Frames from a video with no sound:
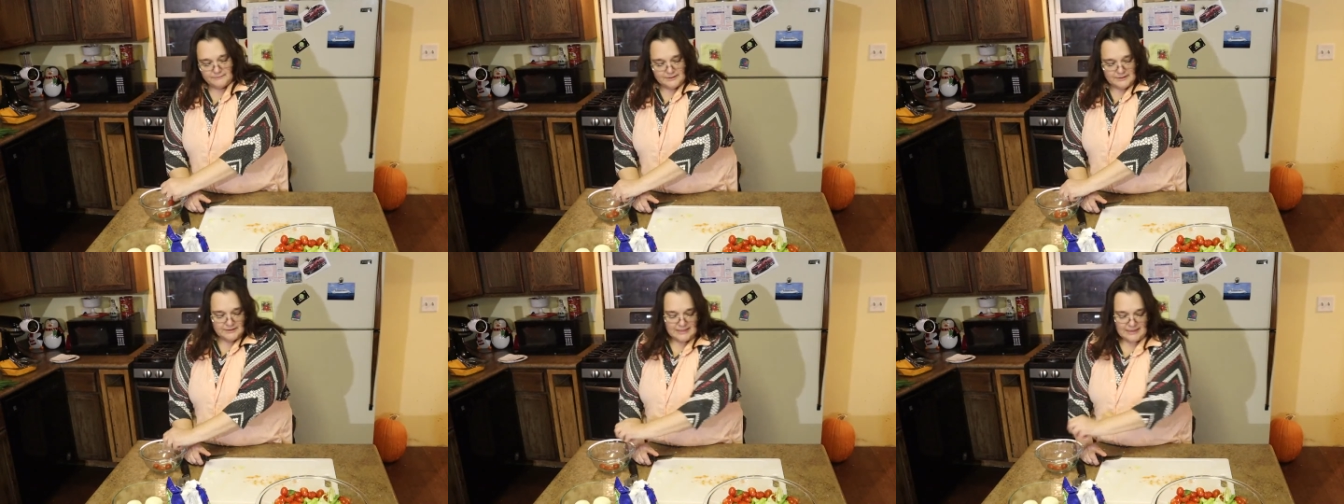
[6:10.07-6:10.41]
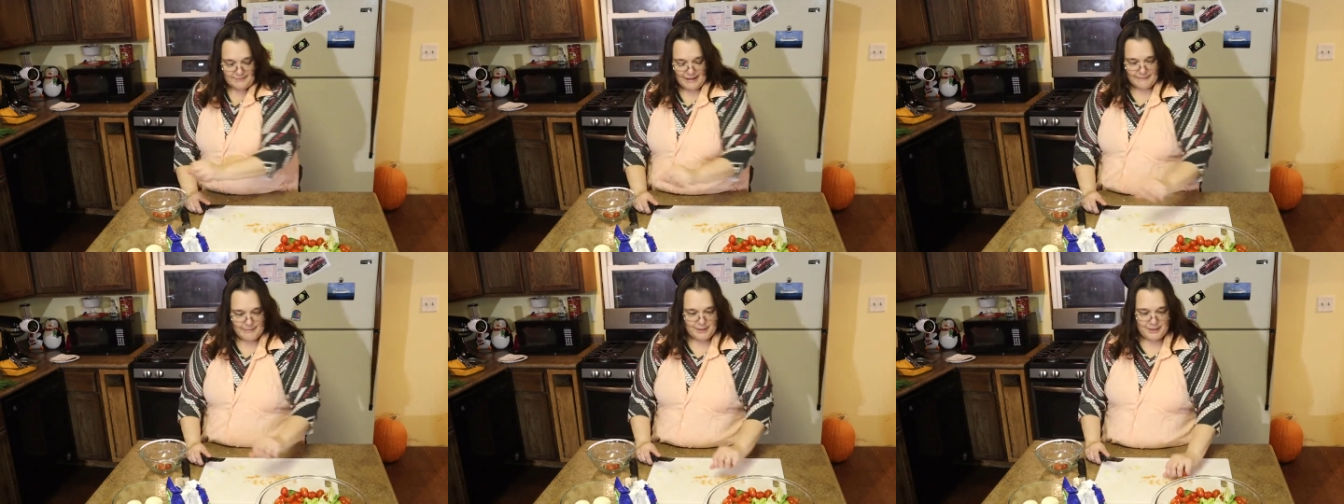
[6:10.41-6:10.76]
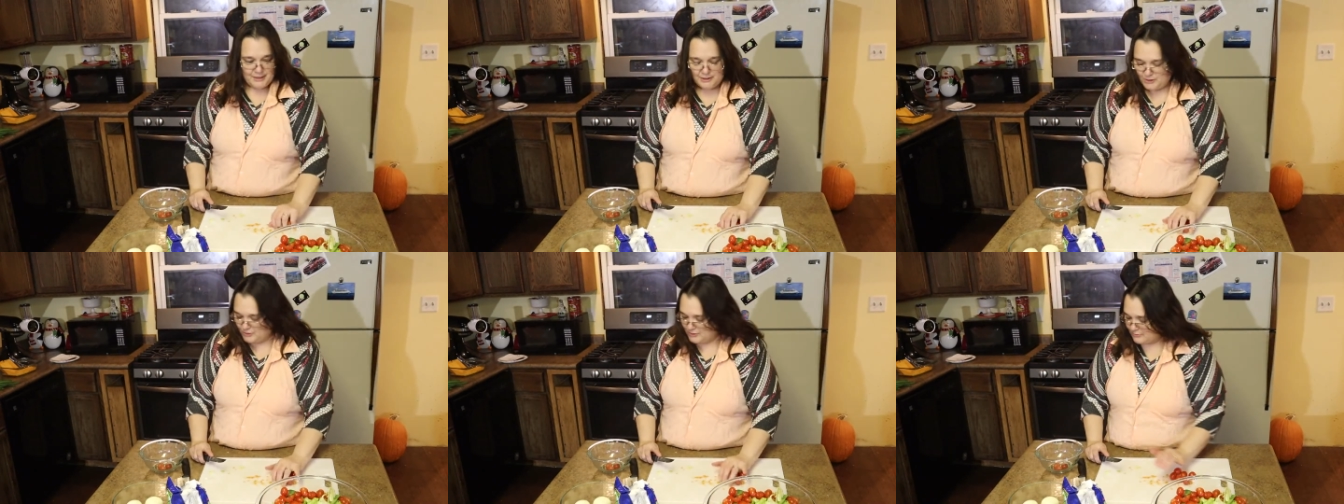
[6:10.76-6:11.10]
I probably
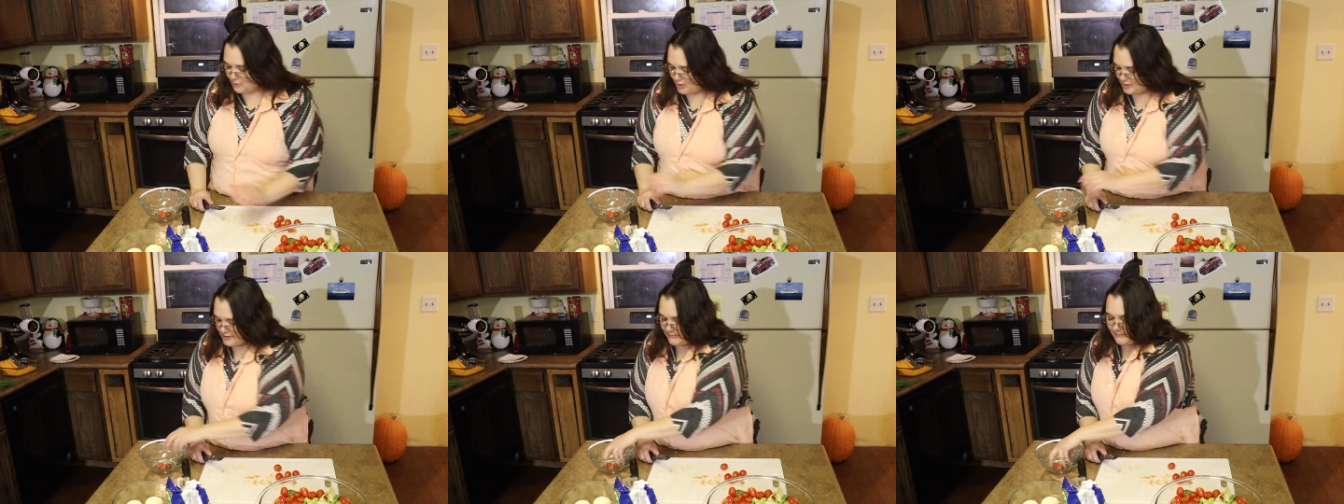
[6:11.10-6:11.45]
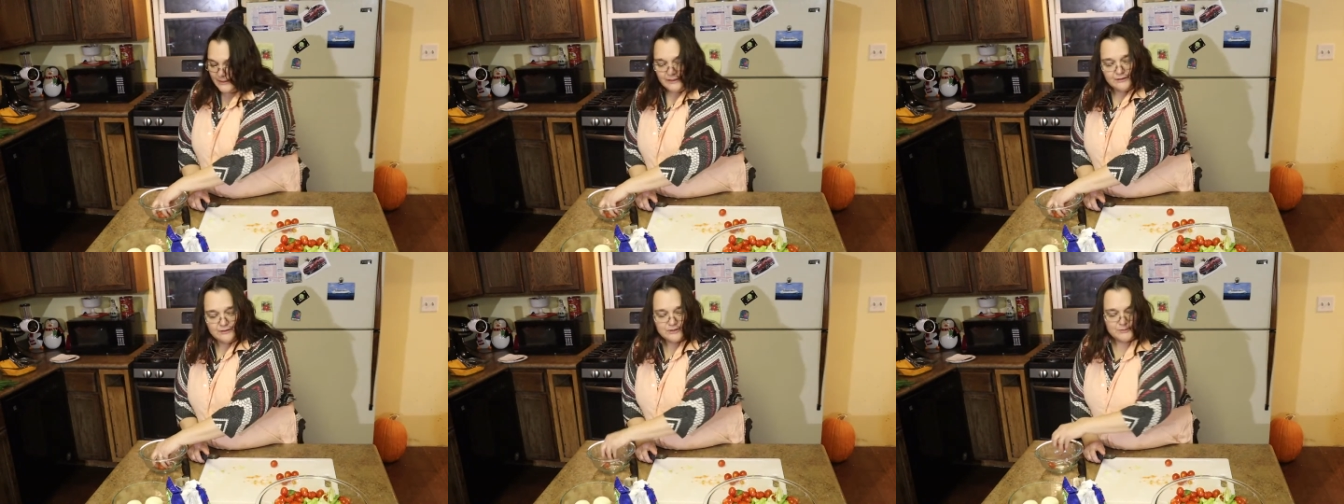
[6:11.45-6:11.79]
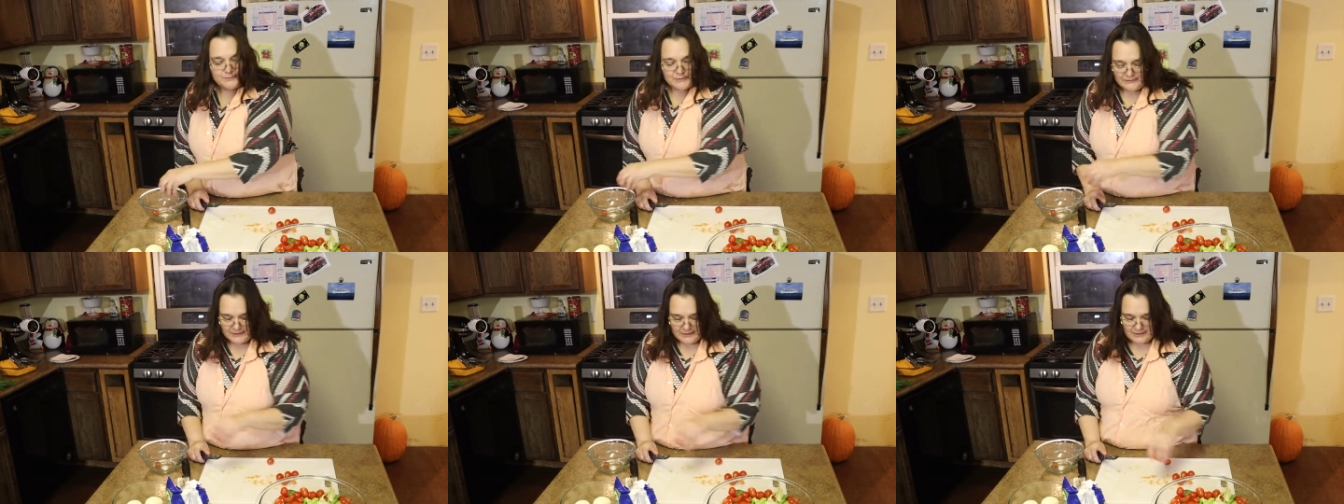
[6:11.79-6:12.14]
could use more tomatoes,
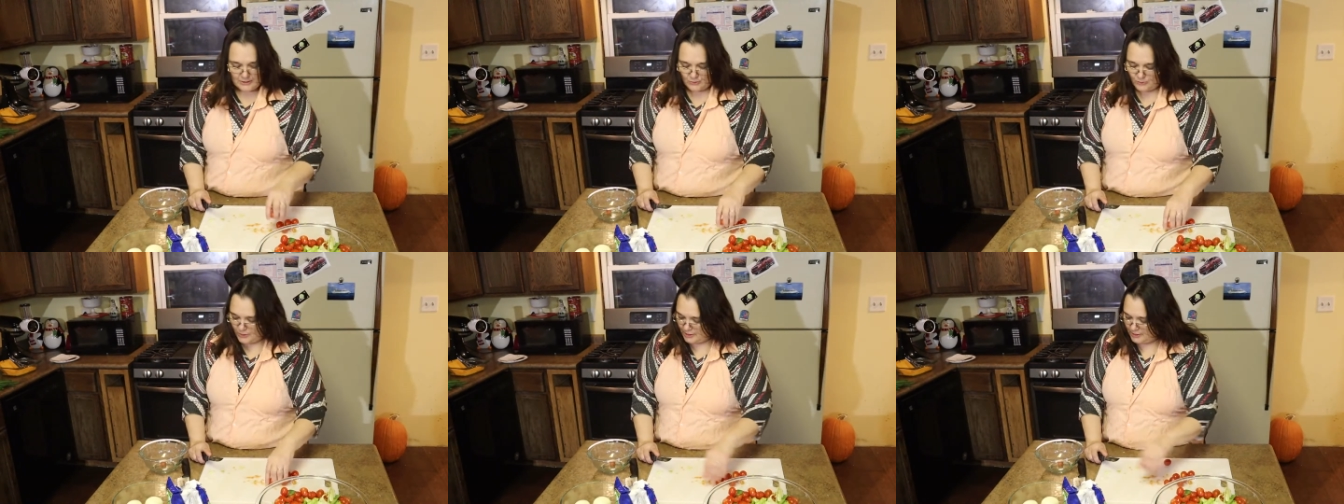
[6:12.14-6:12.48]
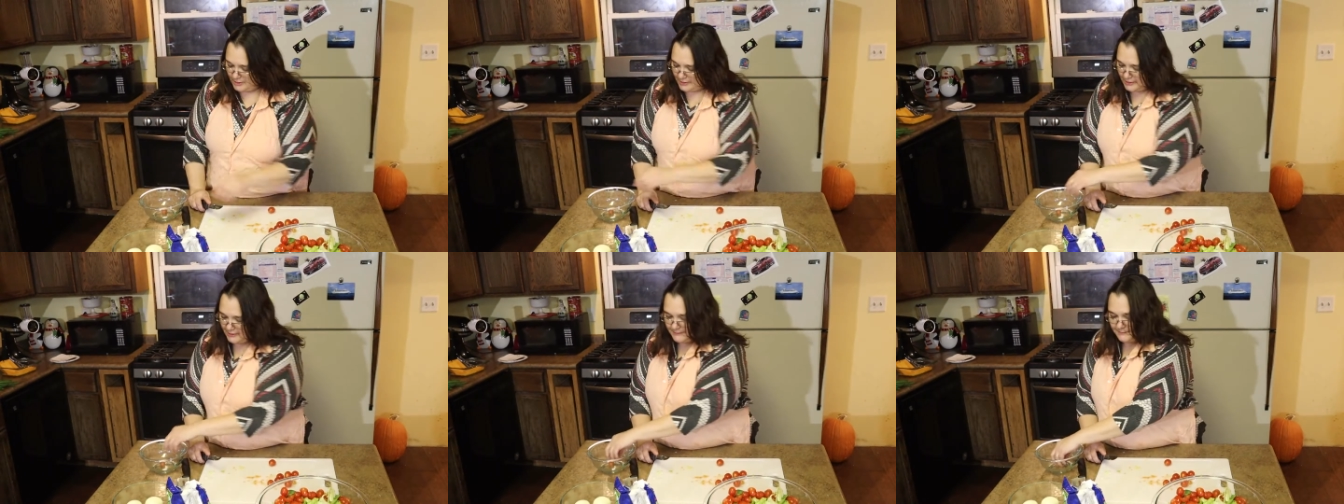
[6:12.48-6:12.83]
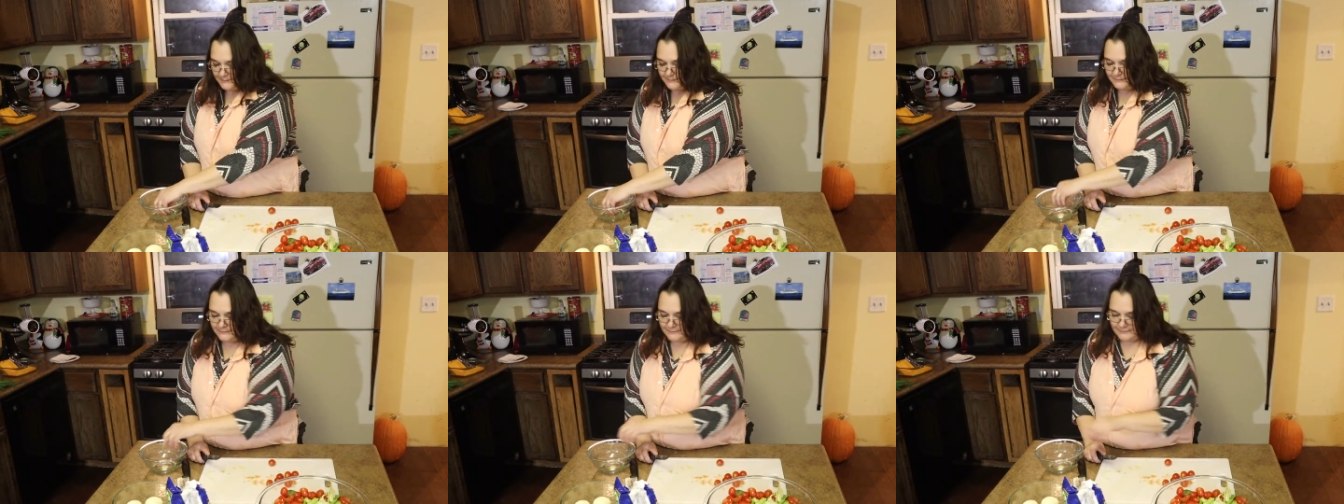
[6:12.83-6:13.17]
but this will work.
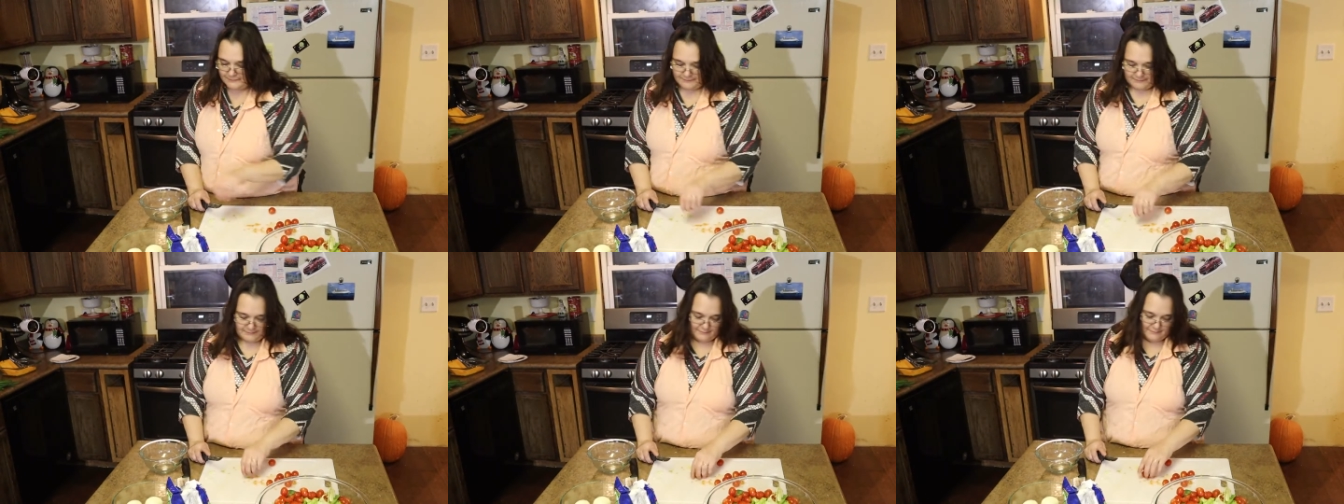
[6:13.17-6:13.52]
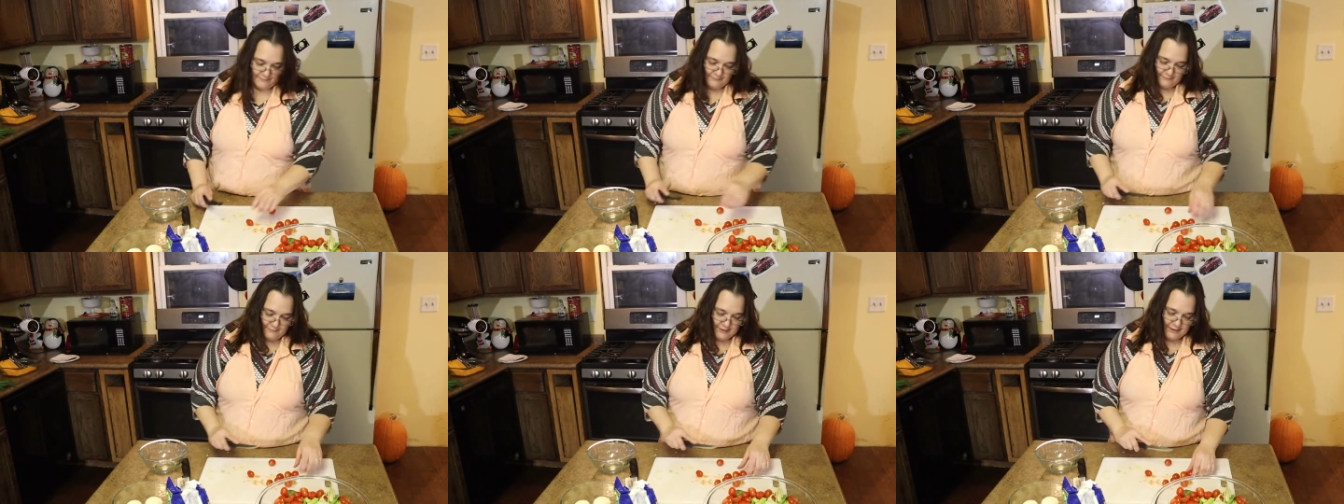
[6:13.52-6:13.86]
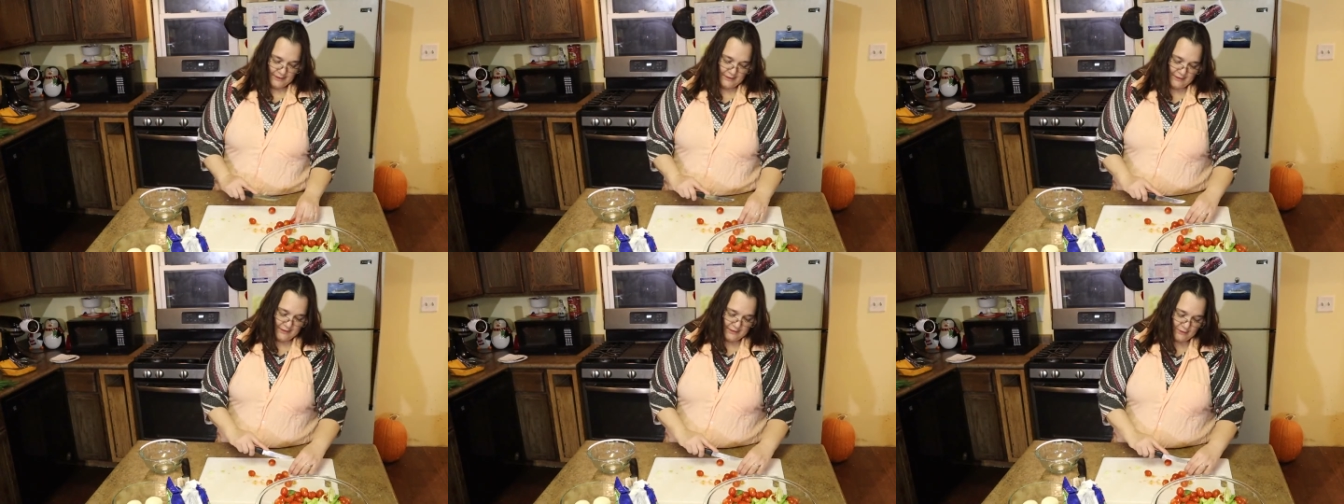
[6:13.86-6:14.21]

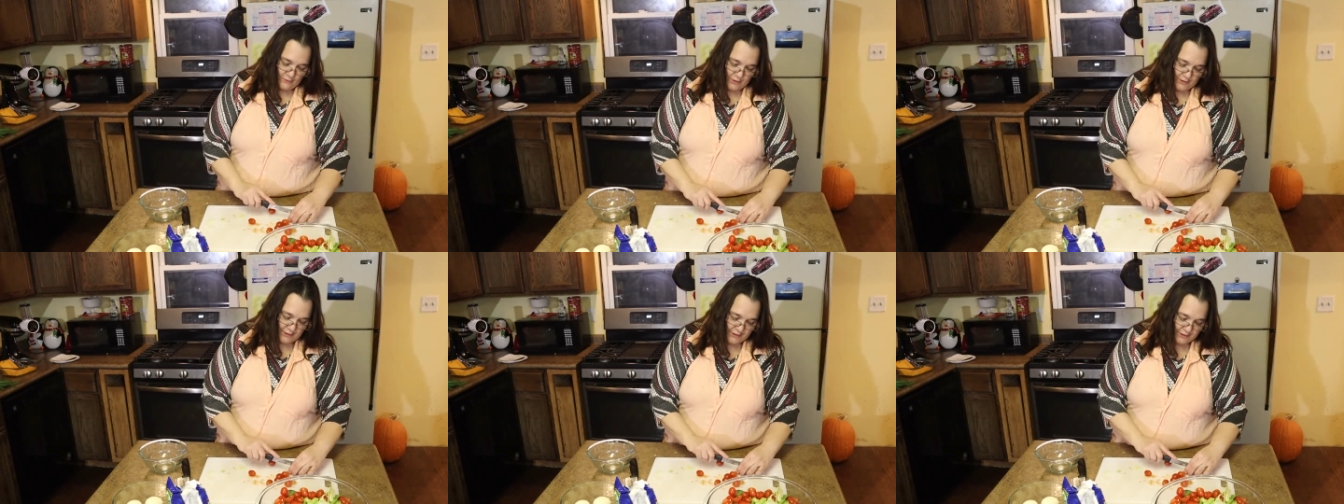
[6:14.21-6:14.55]
This will work.